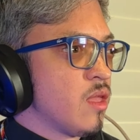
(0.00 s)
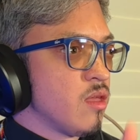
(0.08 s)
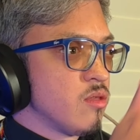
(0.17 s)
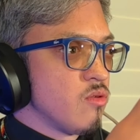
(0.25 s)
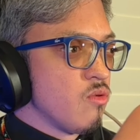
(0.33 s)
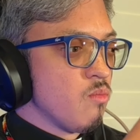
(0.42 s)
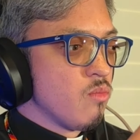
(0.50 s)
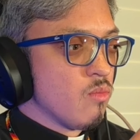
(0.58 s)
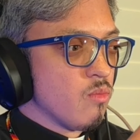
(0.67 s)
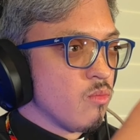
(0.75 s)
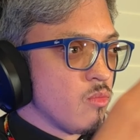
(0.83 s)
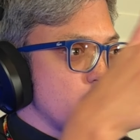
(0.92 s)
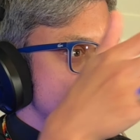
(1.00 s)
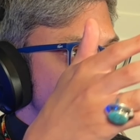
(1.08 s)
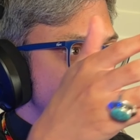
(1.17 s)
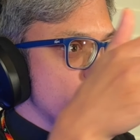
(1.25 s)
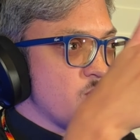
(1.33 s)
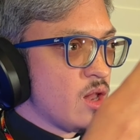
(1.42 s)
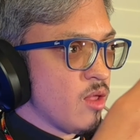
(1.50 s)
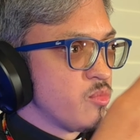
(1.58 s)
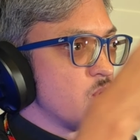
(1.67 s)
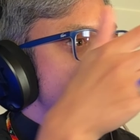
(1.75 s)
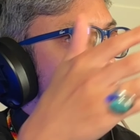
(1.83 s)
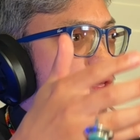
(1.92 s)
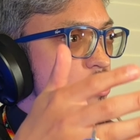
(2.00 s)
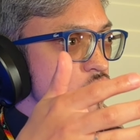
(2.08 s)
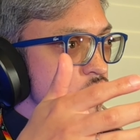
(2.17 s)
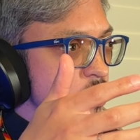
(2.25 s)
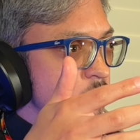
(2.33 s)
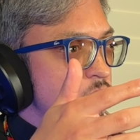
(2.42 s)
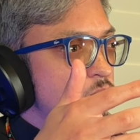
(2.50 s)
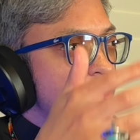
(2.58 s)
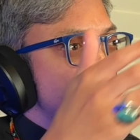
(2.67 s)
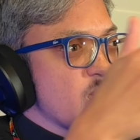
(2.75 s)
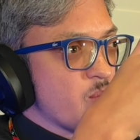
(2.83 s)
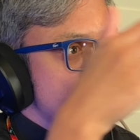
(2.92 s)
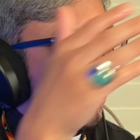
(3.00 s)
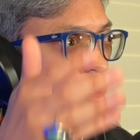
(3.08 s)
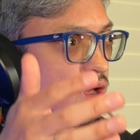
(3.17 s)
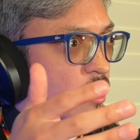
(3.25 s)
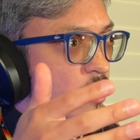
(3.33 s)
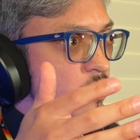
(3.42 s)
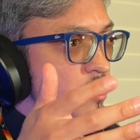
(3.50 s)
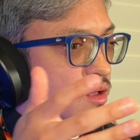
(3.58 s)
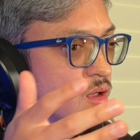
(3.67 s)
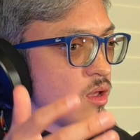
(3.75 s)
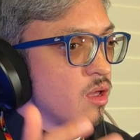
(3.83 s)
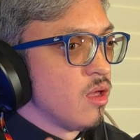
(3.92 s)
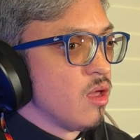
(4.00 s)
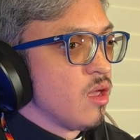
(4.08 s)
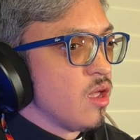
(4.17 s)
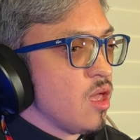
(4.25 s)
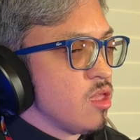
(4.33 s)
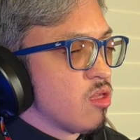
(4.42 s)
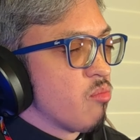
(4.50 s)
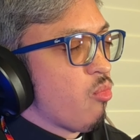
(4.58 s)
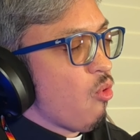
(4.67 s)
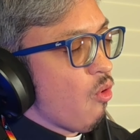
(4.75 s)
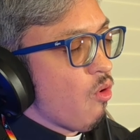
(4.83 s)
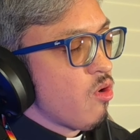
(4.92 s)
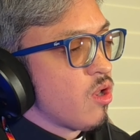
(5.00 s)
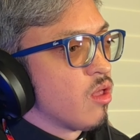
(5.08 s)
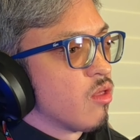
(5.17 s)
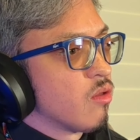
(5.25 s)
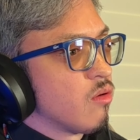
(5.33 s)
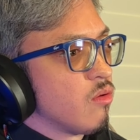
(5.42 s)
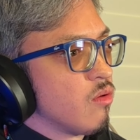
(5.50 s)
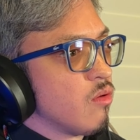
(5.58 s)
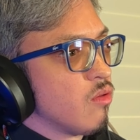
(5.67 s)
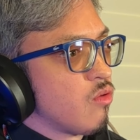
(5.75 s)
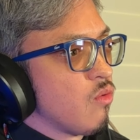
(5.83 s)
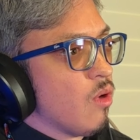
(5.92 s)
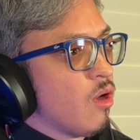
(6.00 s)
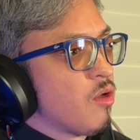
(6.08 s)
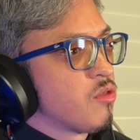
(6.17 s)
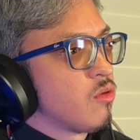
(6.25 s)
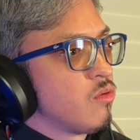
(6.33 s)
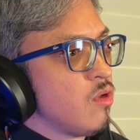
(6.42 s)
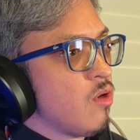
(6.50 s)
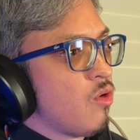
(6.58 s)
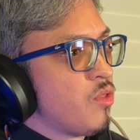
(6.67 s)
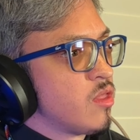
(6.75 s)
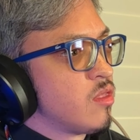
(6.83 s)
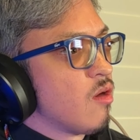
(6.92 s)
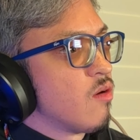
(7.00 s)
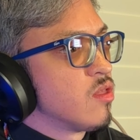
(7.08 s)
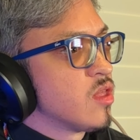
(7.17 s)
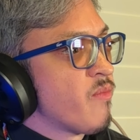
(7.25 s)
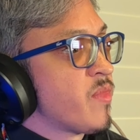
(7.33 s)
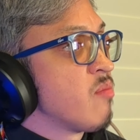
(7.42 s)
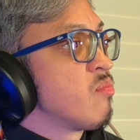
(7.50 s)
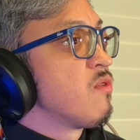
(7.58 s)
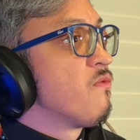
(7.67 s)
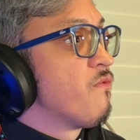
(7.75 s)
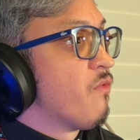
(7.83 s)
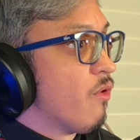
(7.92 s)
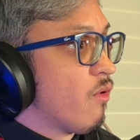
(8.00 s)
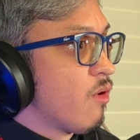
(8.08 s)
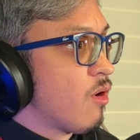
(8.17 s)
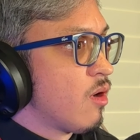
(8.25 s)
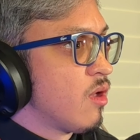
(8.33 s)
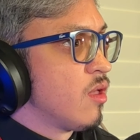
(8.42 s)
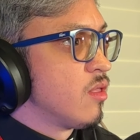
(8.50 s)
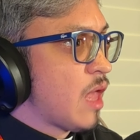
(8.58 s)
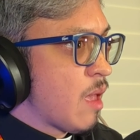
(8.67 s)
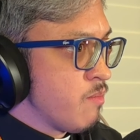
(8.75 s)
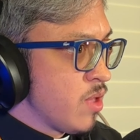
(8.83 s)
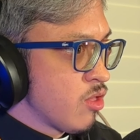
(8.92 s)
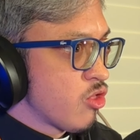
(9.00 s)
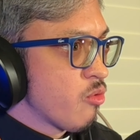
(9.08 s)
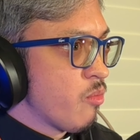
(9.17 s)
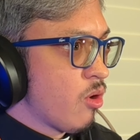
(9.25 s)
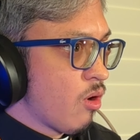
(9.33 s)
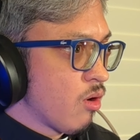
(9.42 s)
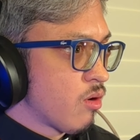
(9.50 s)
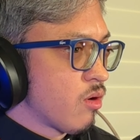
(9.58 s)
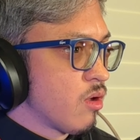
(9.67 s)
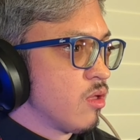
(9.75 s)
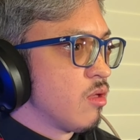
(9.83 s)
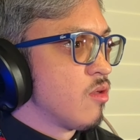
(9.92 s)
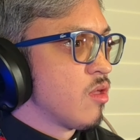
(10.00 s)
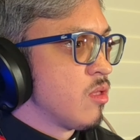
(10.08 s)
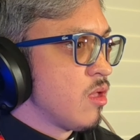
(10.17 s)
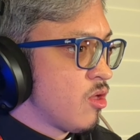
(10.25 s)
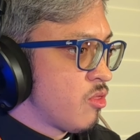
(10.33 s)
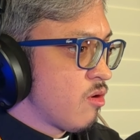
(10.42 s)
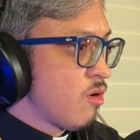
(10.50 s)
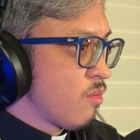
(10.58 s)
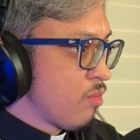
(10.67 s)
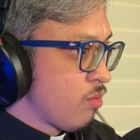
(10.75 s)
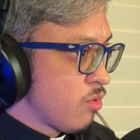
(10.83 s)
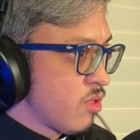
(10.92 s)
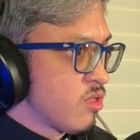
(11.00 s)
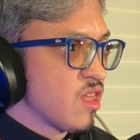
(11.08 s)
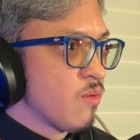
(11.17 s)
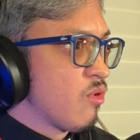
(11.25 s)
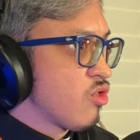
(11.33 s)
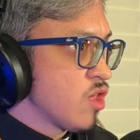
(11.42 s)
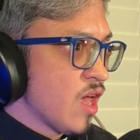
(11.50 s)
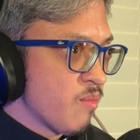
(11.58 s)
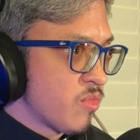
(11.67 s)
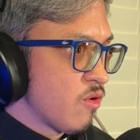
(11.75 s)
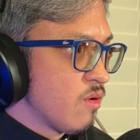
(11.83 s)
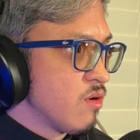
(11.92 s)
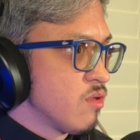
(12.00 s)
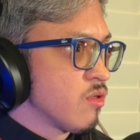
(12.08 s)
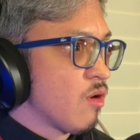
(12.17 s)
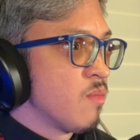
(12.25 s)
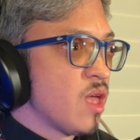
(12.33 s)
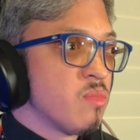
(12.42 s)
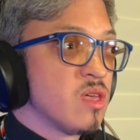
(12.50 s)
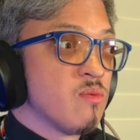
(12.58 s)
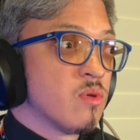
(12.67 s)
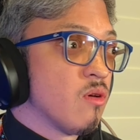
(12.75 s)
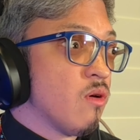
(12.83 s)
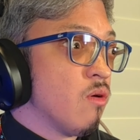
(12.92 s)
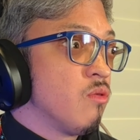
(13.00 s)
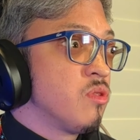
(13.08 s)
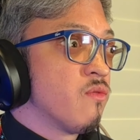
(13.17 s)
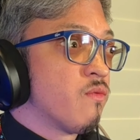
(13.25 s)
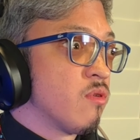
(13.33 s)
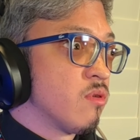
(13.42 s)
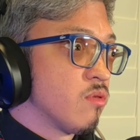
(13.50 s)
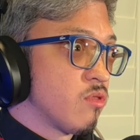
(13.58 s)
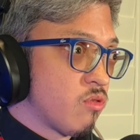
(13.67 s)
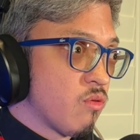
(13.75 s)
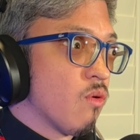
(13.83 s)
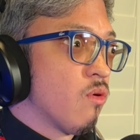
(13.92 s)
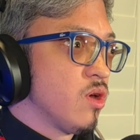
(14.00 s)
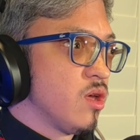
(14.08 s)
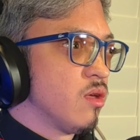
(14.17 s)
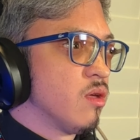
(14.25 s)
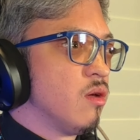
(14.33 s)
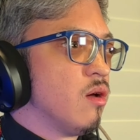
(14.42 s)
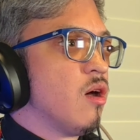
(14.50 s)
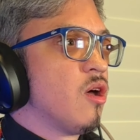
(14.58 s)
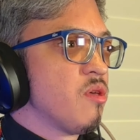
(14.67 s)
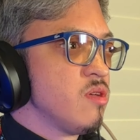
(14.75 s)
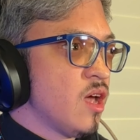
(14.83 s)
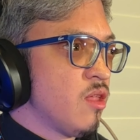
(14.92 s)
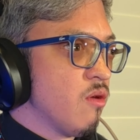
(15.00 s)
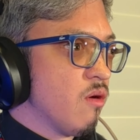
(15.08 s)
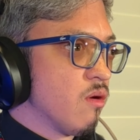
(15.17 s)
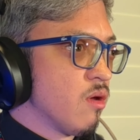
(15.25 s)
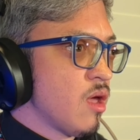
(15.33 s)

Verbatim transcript: and then you develop your relationship from that point on. It's important to also know that there is something before that benchmark. There's another several chapters, or maybe even a whole different story altogether.